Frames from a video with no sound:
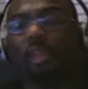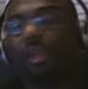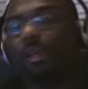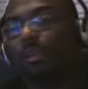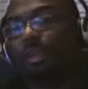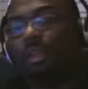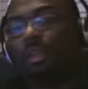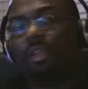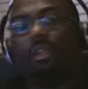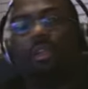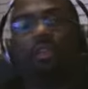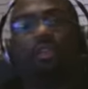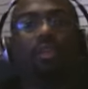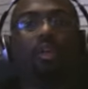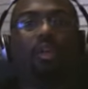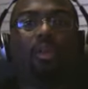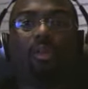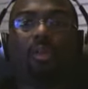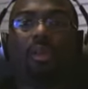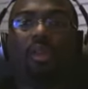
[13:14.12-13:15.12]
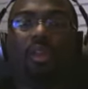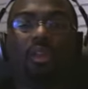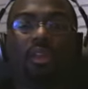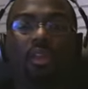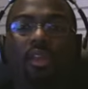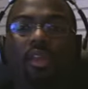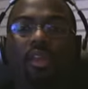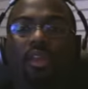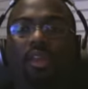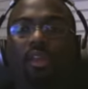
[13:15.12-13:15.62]
I mean, you know what I mean?
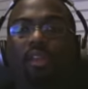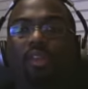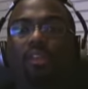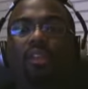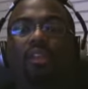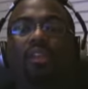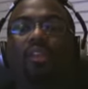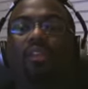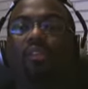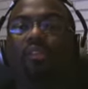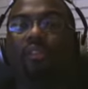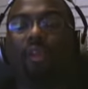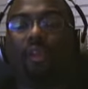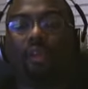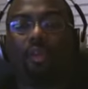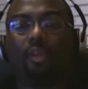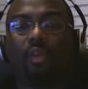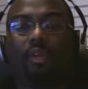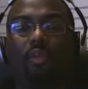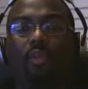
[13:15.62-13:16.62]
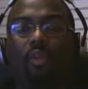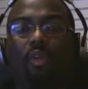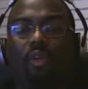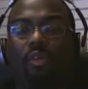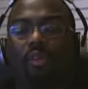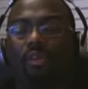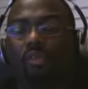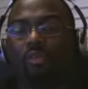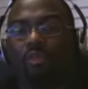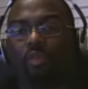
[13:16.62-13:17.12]
He's very
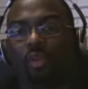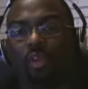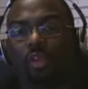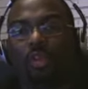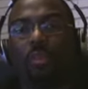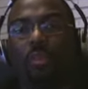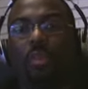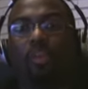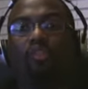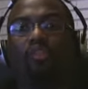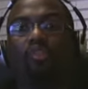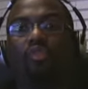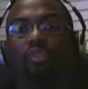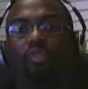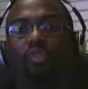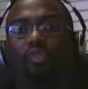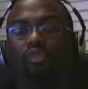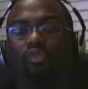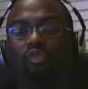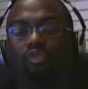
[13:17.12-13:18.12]
one-dimensional.